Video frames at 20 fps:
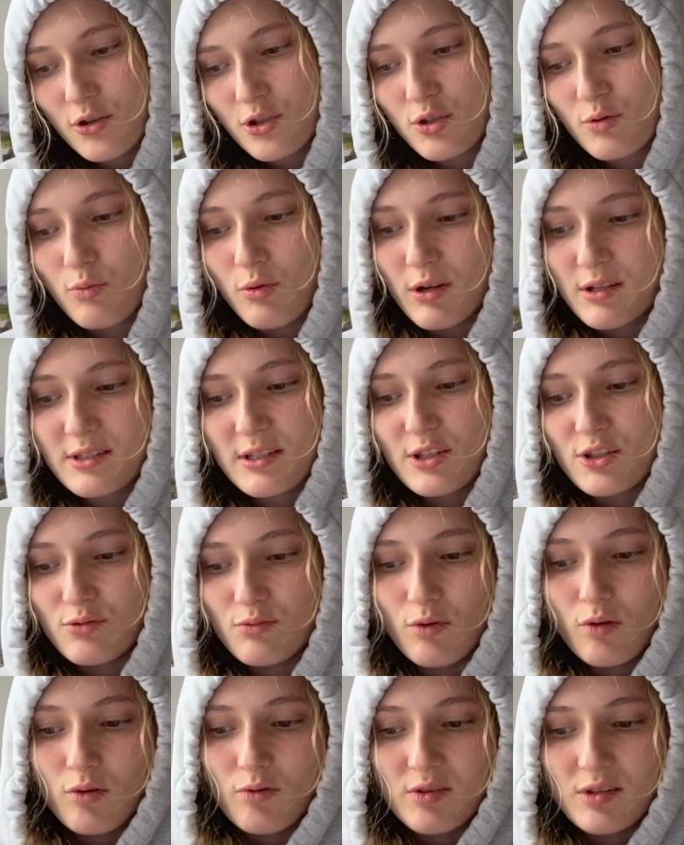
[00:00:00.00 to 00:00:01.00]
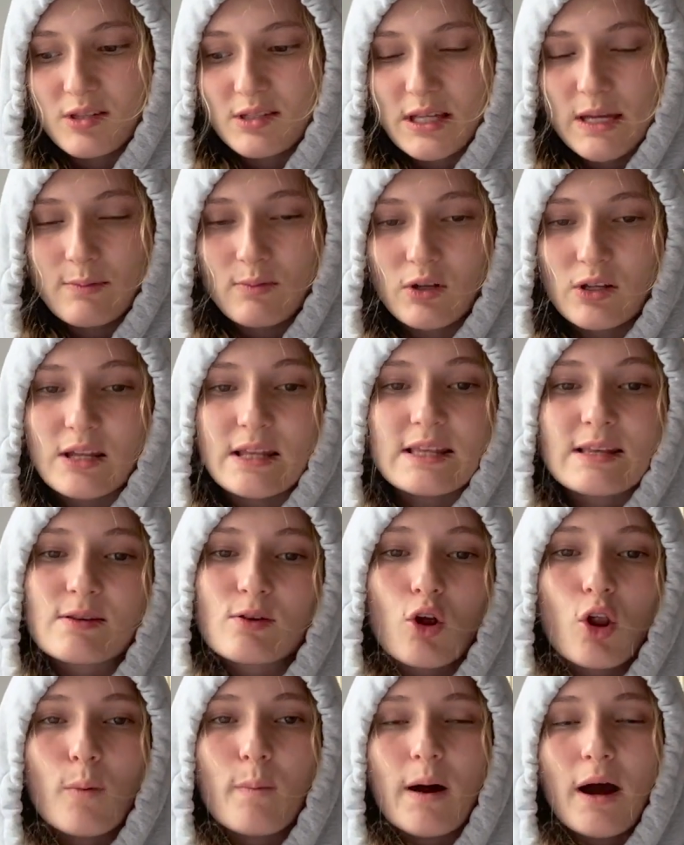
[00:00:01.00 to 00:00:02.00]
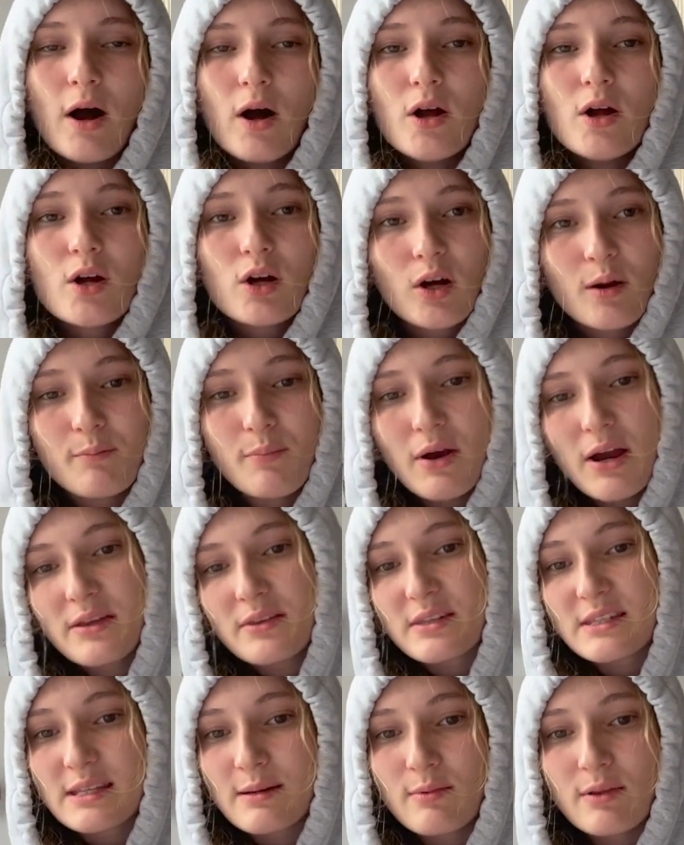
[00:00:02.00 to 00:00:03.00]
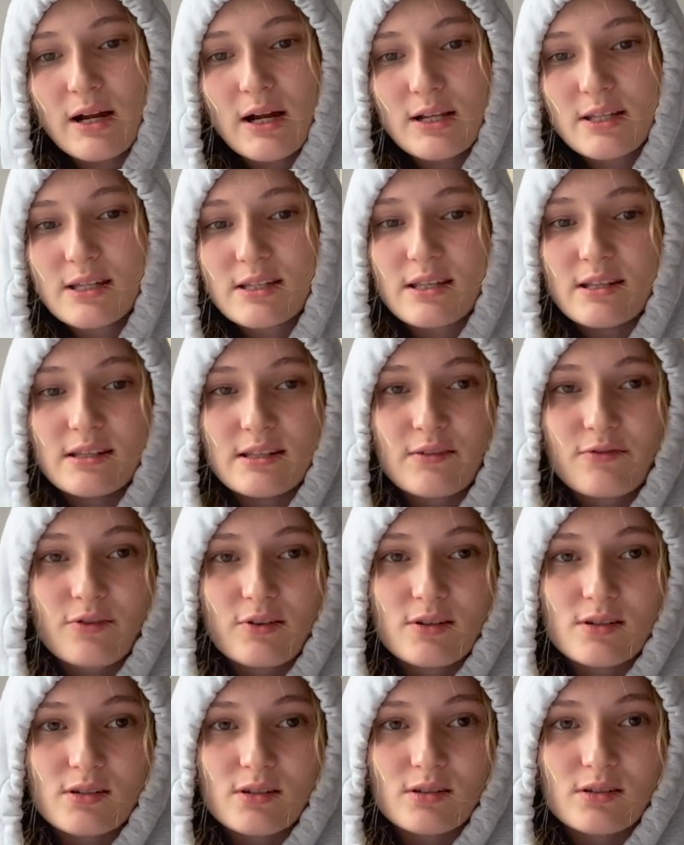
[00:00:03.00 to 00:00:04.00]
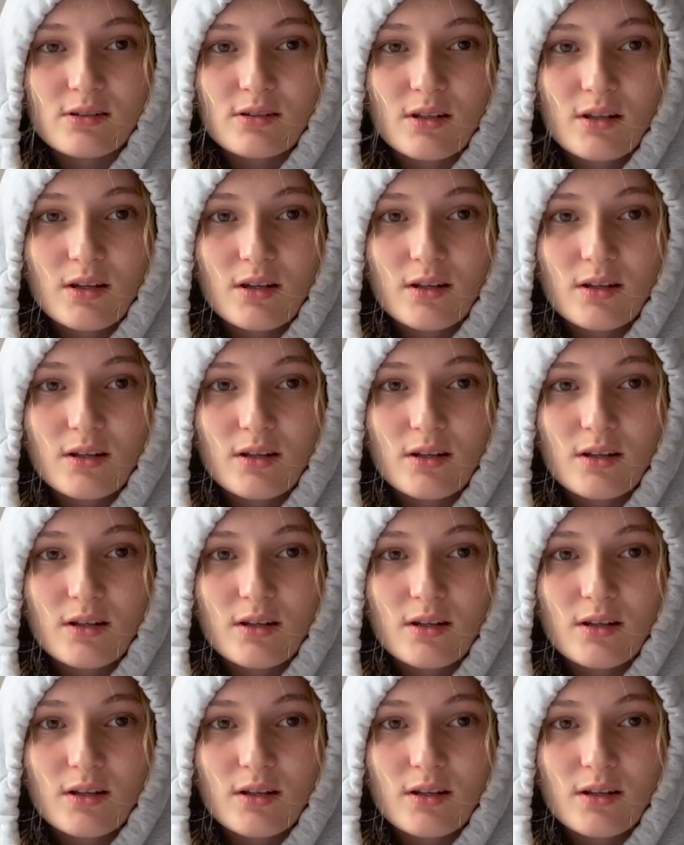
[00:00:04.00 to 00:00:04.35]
To what extent do you agree with this statement? This is all about comparing the similarities and differences.